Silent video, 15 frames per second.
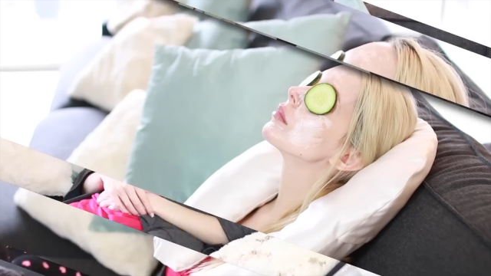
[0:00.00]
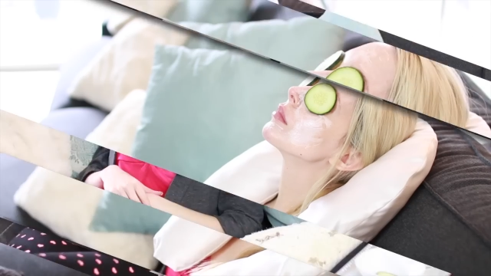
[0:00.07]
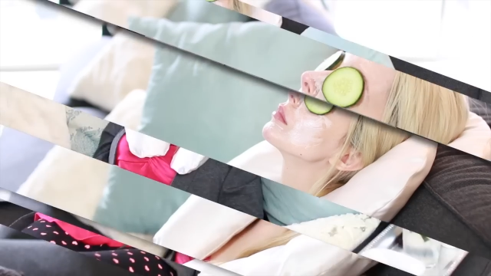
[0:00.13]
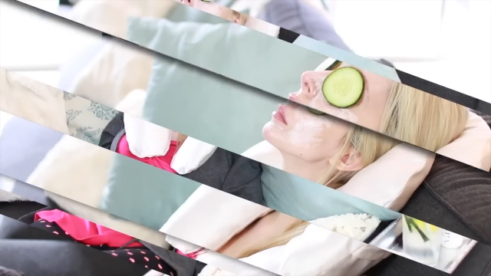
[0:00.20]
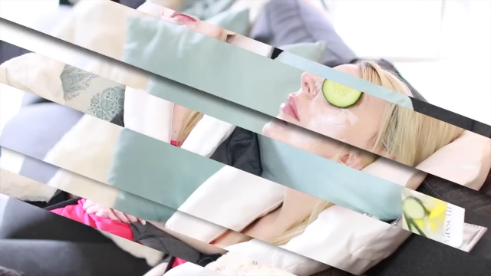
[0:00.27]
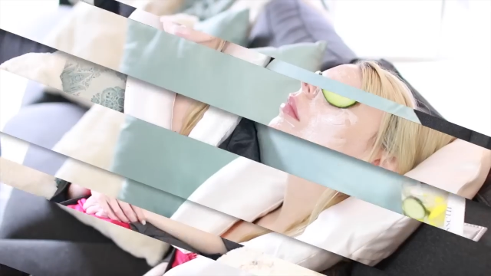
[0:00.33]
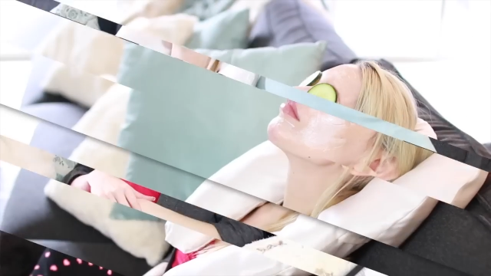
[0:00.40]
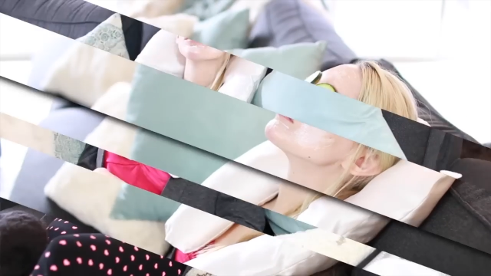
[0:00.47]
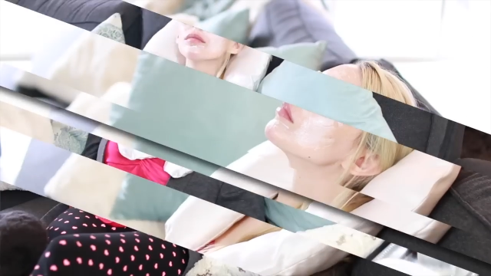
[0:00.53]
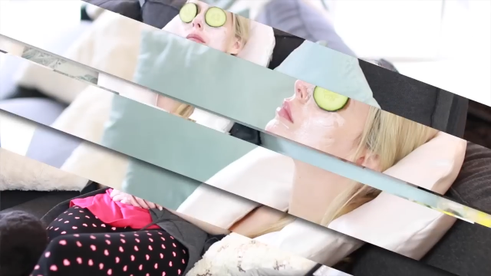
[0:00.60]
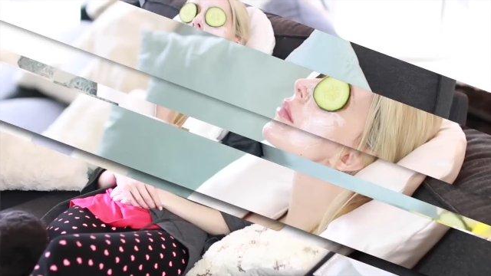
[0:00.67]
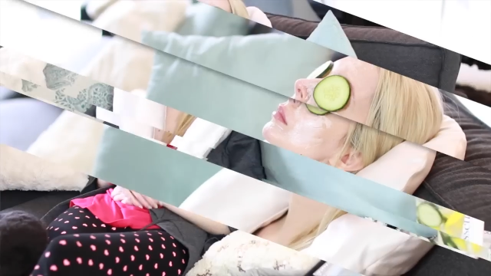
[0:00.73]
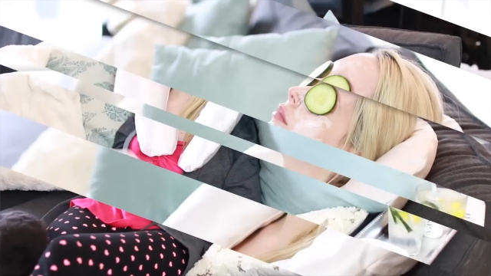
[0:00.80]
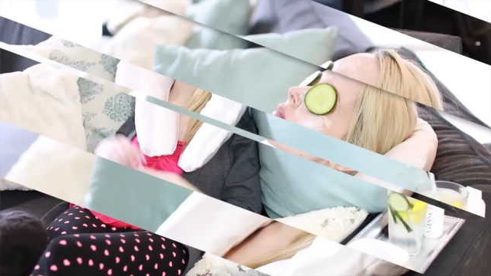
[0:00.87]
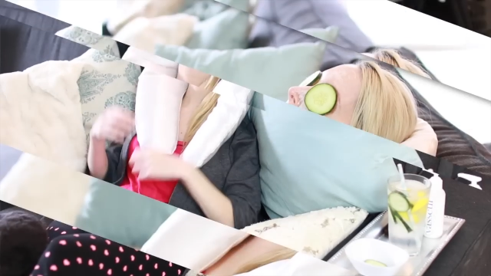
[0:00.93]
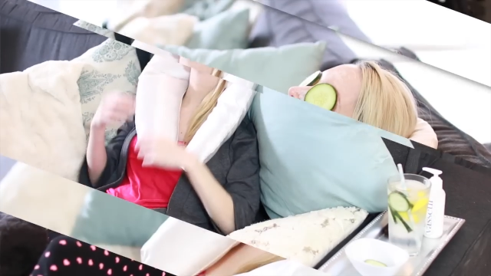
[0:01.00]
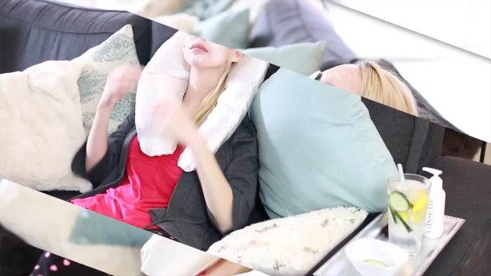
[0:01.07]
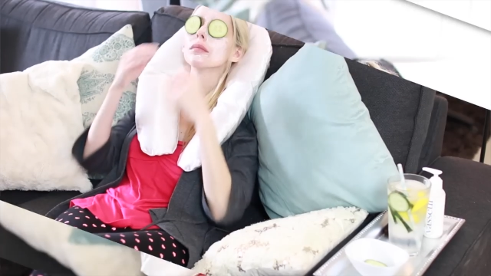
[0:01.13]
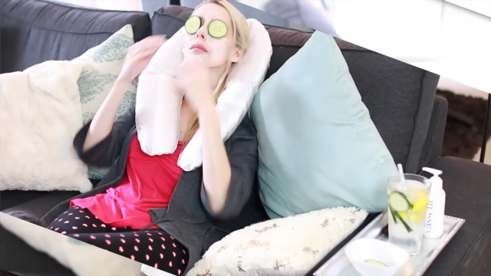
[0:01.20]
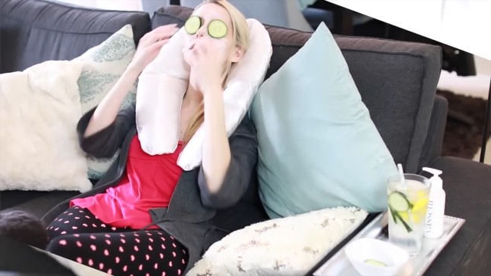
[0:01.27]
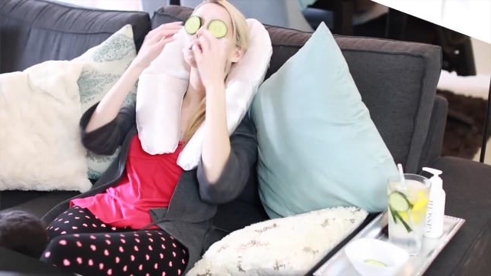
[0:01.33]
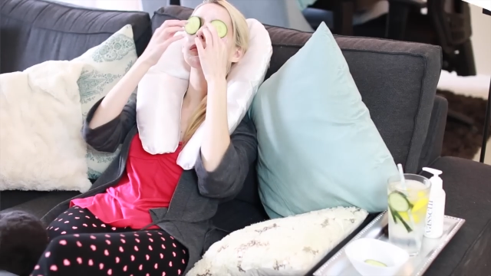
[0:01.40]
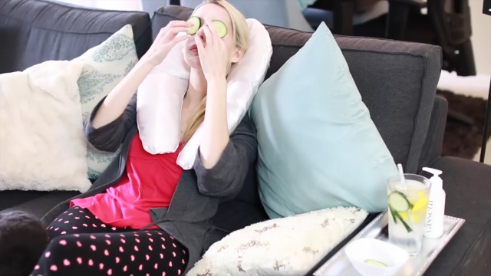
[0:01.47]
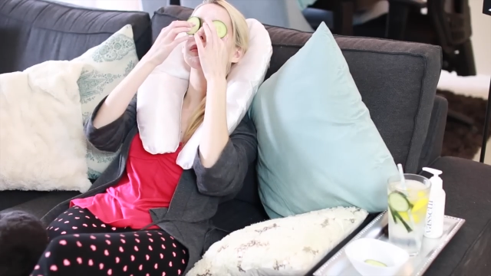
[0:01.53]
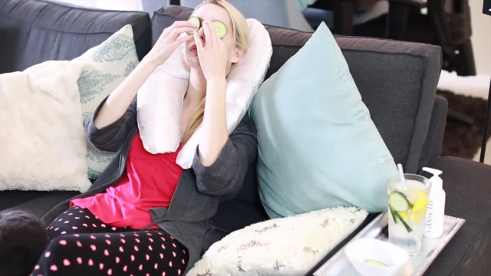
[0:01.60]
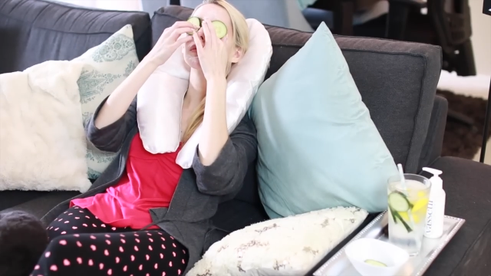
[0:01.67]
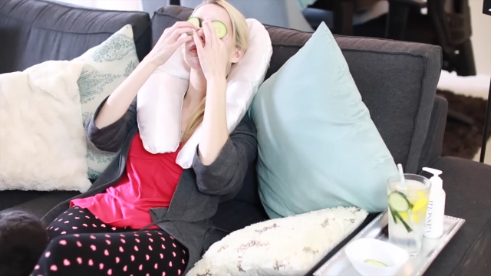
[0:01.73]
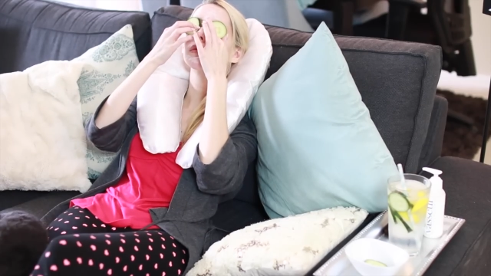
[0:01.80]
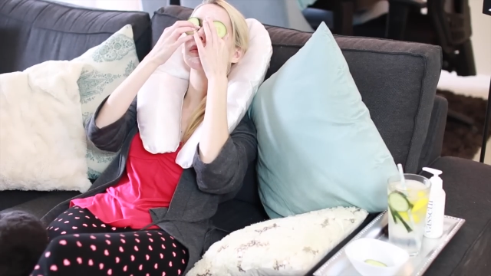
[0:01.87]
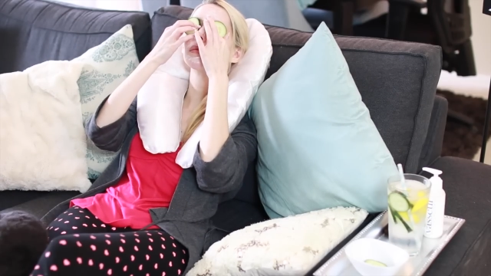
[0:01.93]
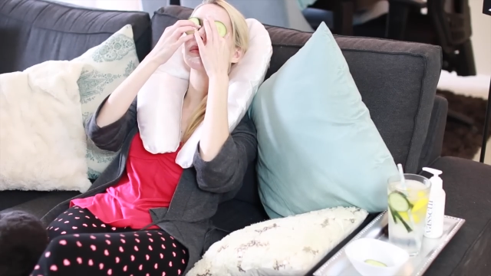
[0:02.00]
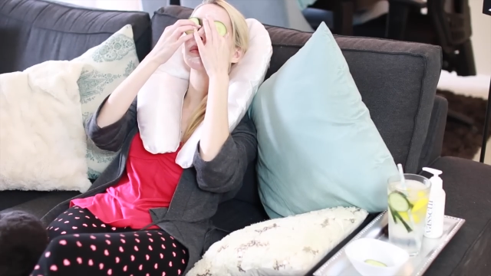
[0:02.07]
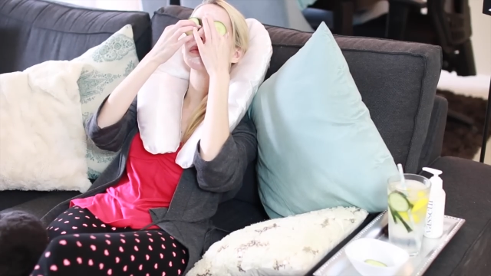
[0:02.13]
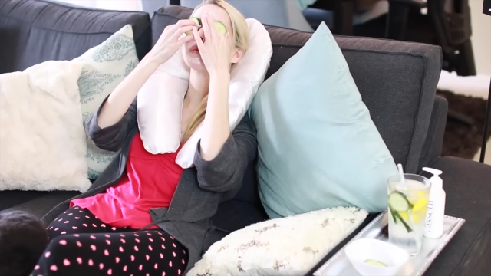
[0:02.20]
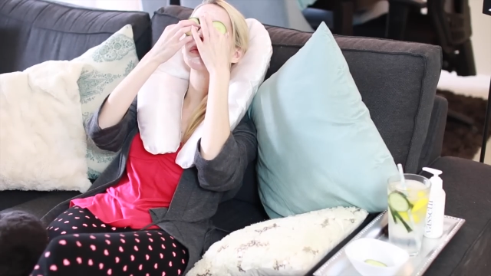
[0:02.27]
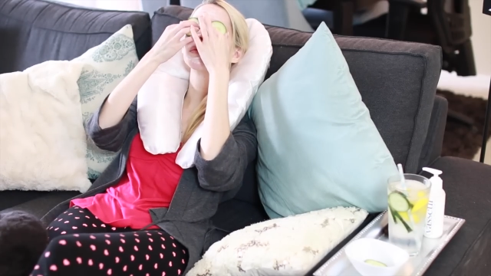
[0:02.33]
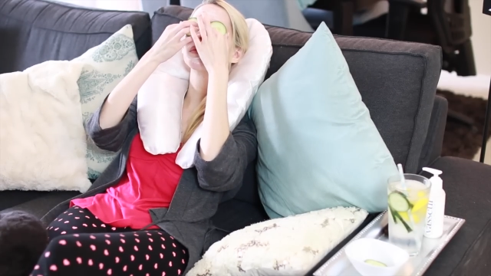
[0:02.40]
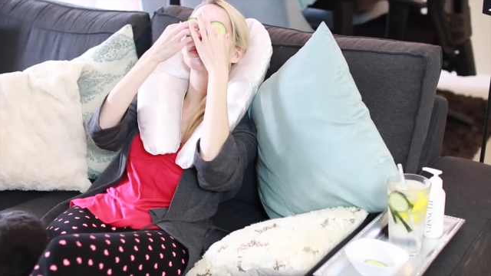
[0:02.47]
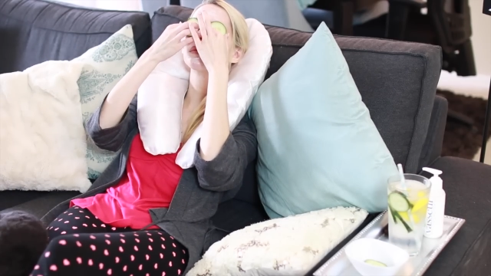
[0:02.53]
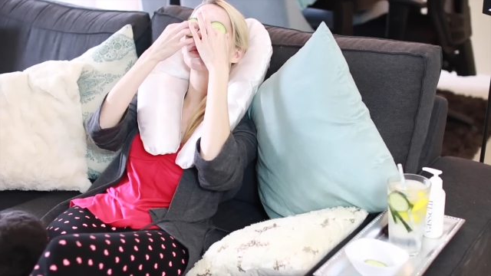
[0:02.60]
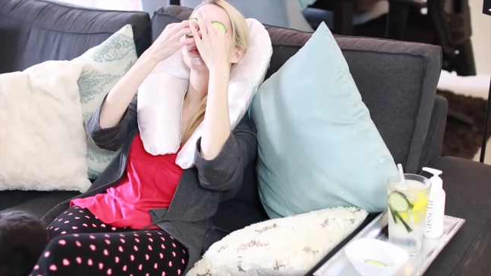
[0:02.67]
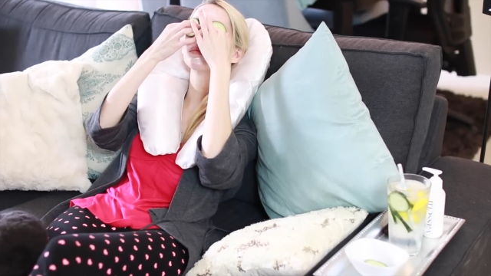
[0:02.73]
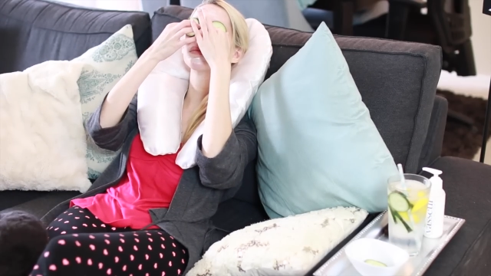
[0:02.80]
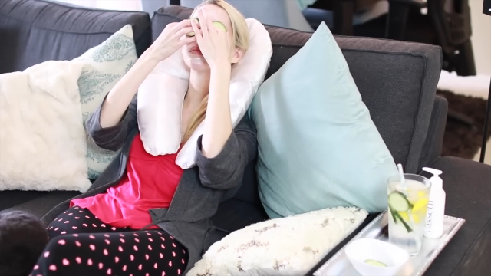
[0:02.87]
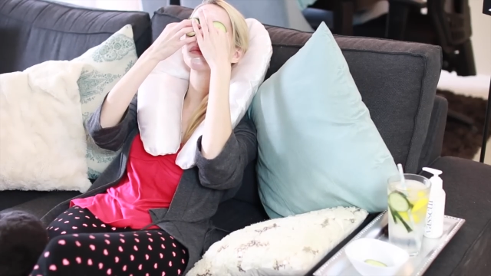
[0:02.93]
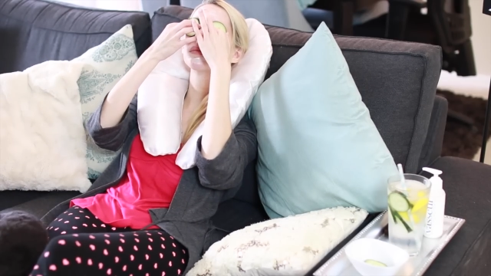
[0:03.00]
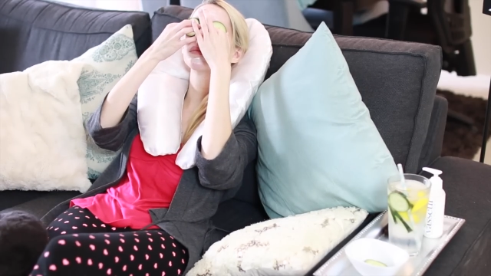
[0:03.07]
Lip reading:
[unreadable: no face in view]